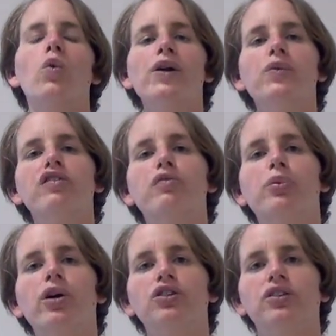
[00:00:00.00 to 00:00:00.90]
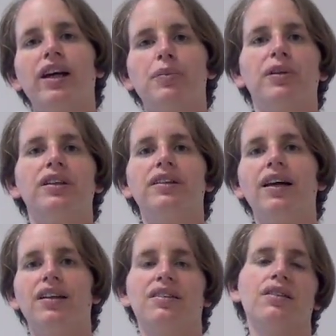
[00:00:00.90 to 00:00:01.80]
When we prototype and
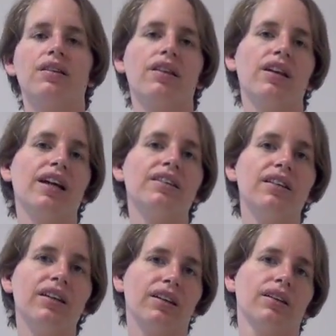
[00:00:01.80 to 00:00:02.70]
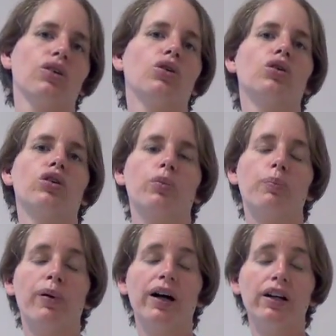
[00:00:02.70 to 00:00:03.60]
test the idea
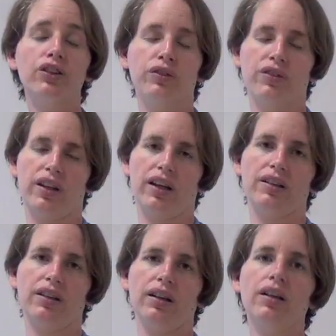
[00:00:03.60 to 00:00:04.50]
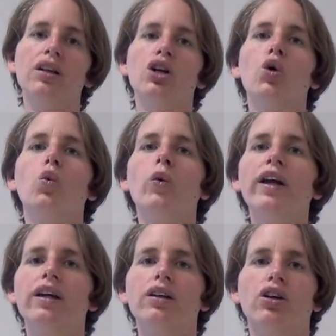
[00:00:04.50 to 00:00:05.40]
or part of the idea,
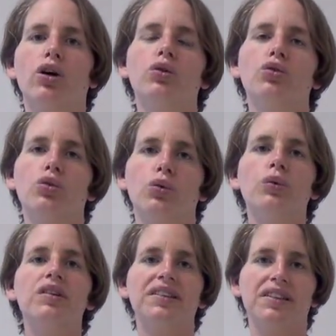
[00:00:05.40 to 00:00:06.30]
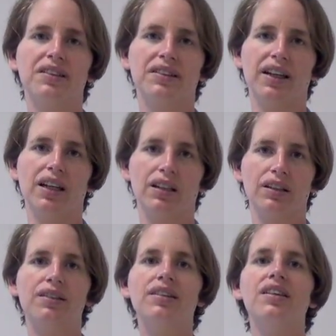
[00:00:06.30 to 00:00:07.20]
we can go to
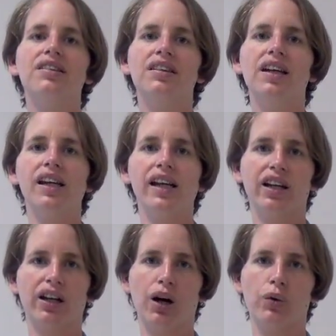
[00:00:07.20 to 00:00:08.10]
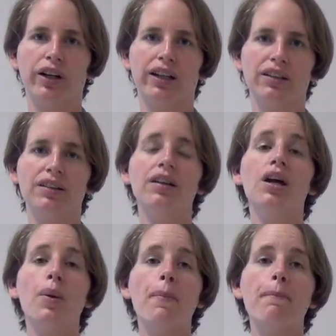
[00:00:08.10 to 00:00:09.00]
sustain our ideas,
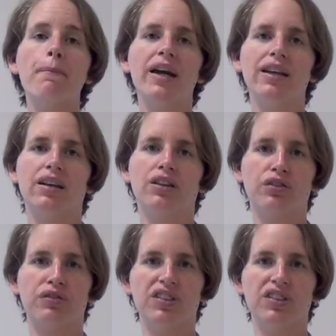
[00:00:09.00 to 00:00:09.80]
make it